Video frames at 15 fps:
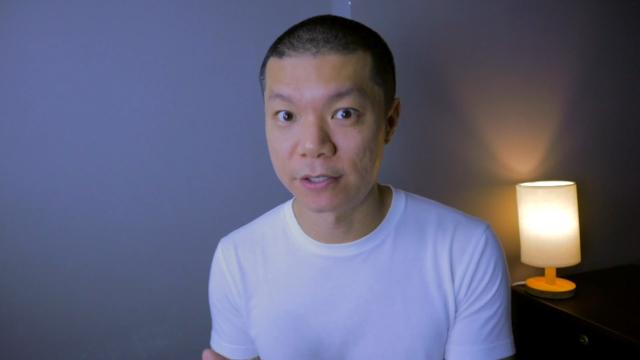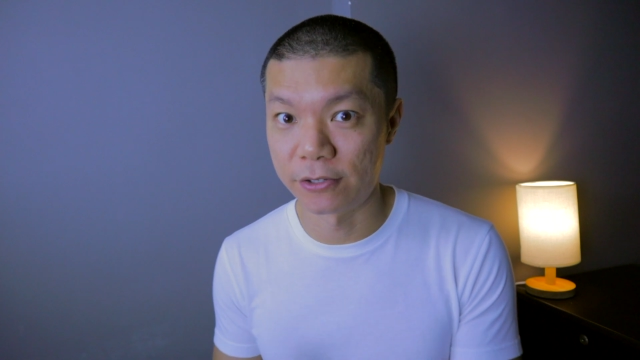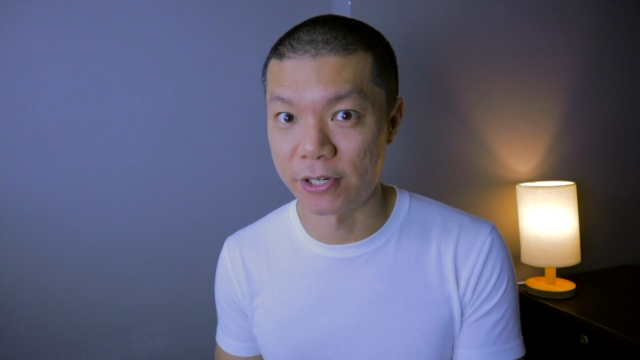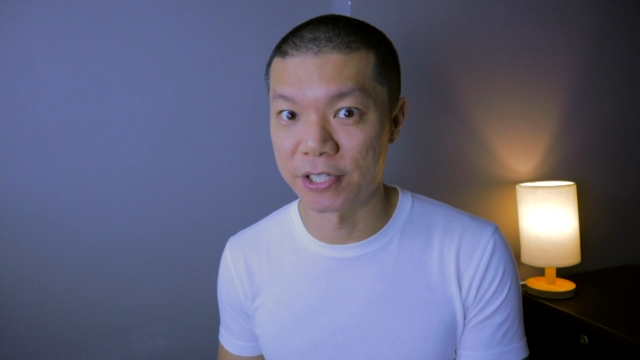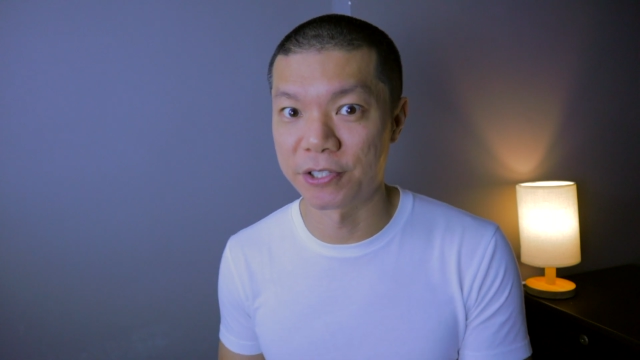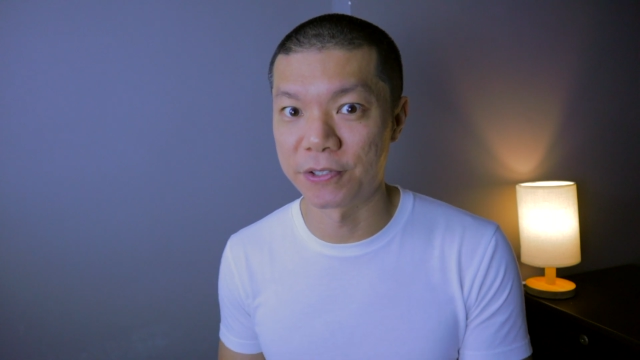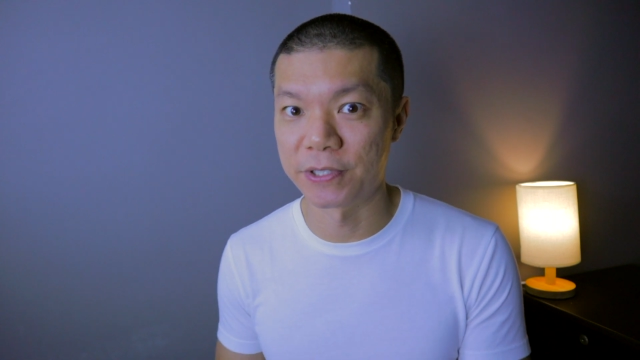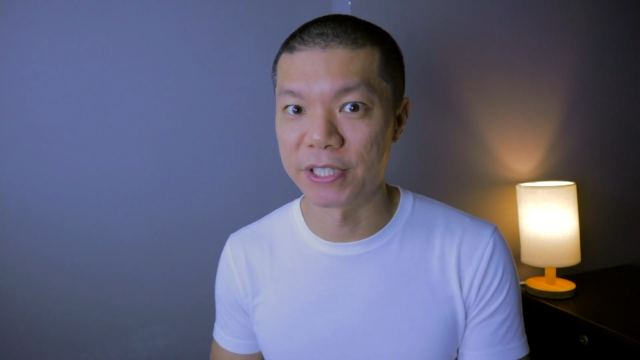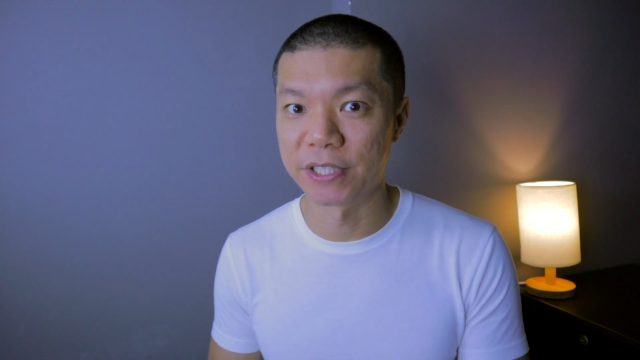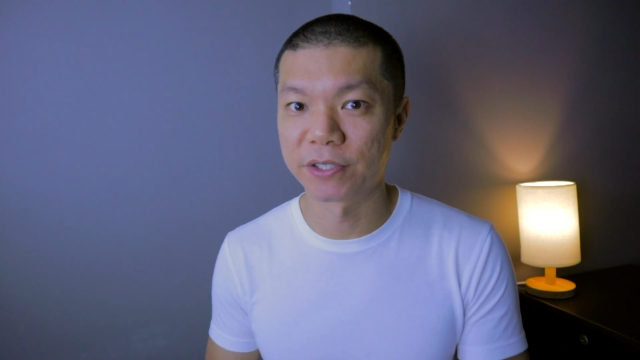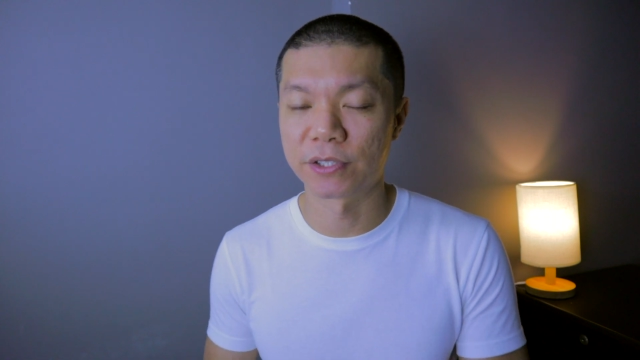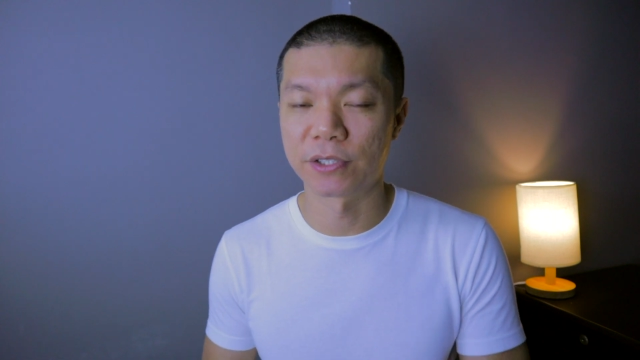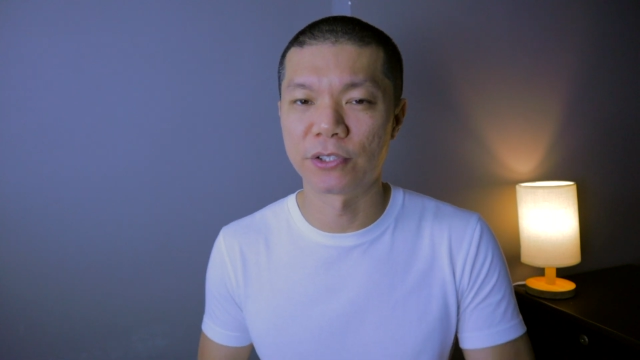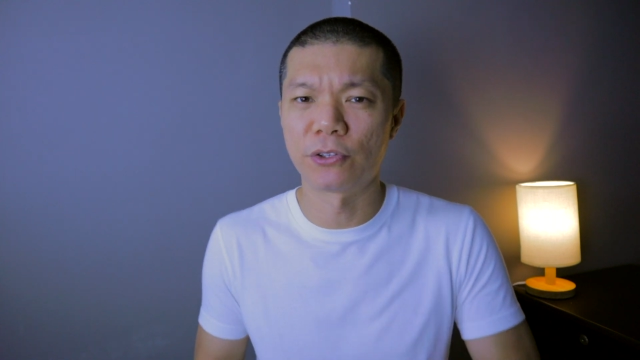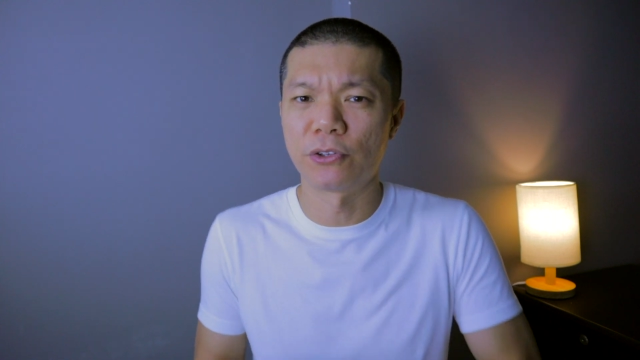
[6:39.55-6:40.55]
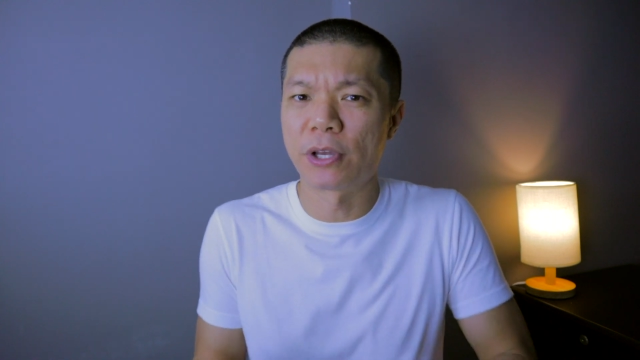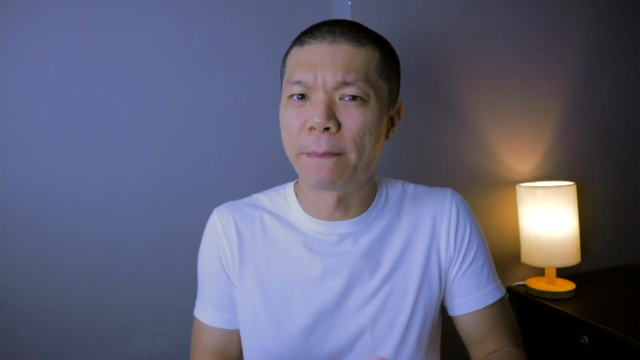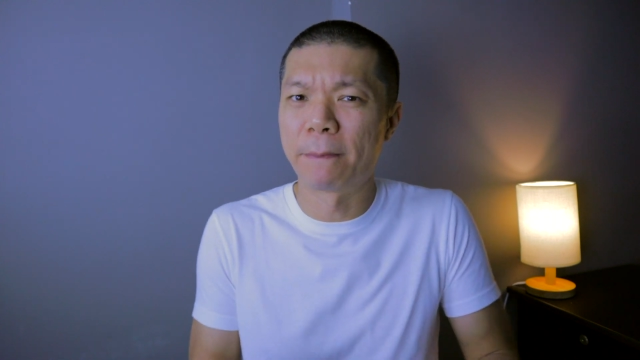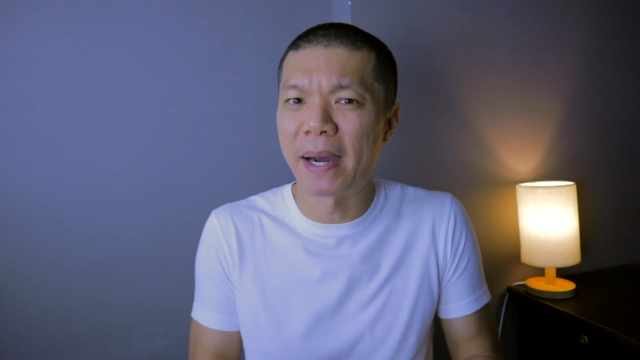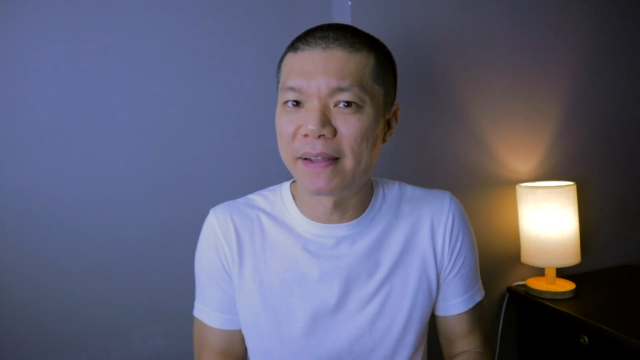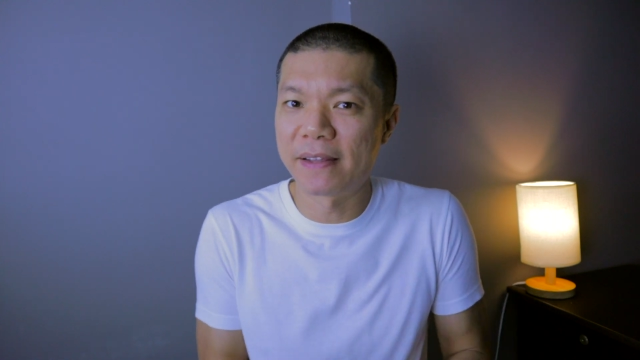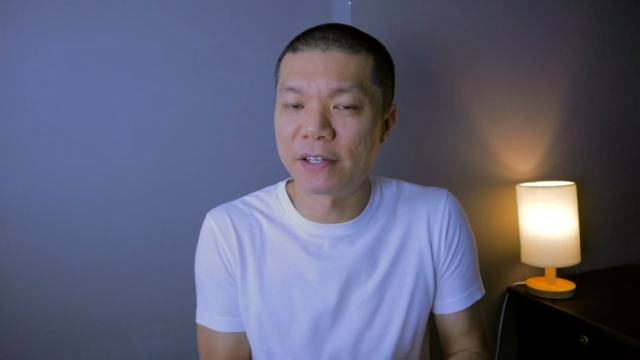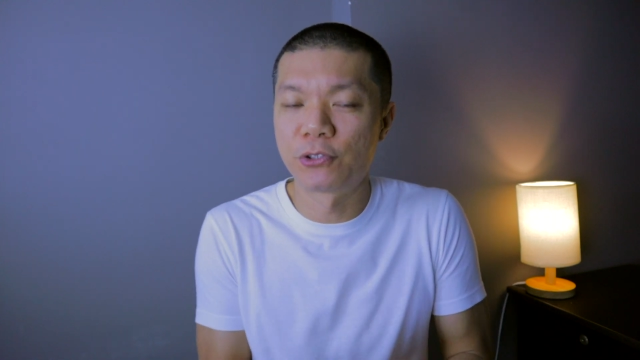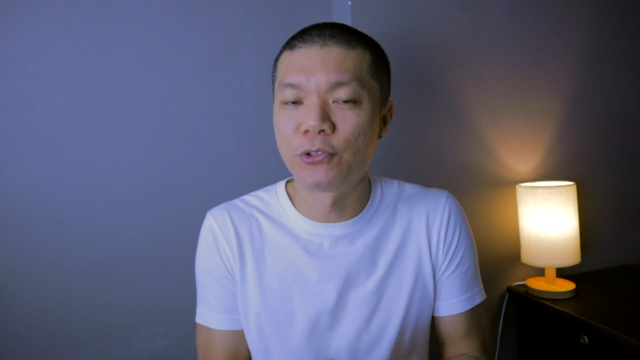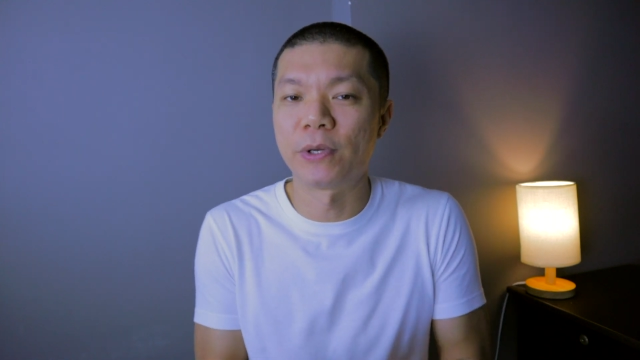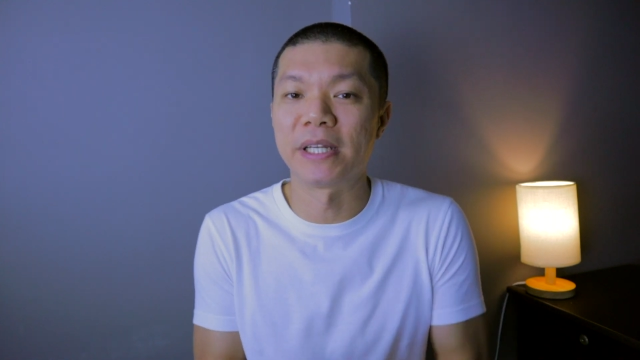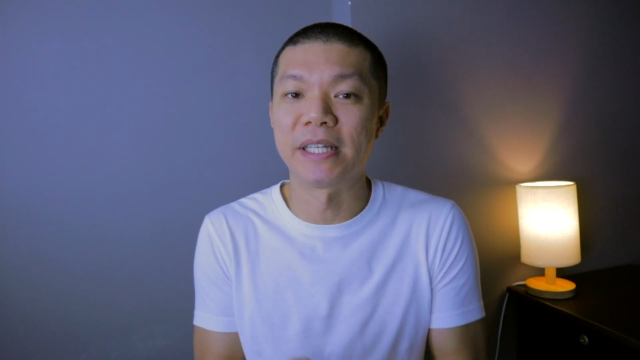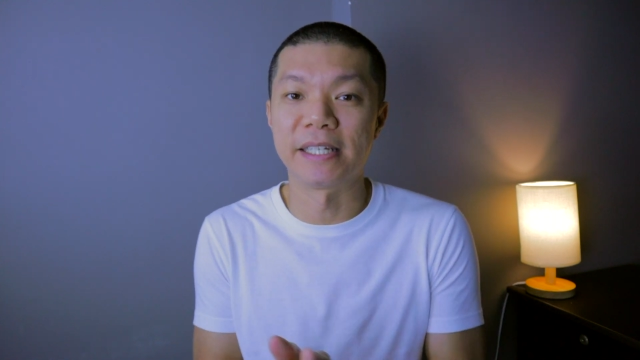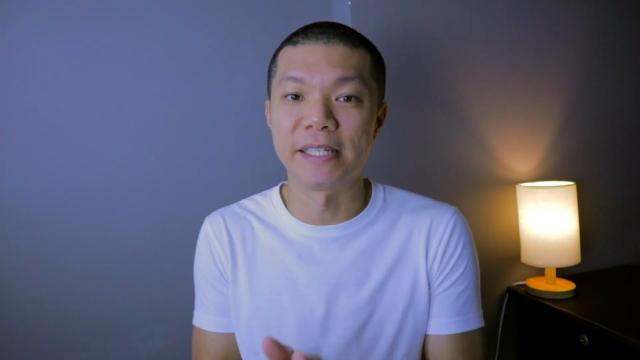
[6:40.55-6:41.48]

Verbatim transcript: treasuries, so you can buy that through an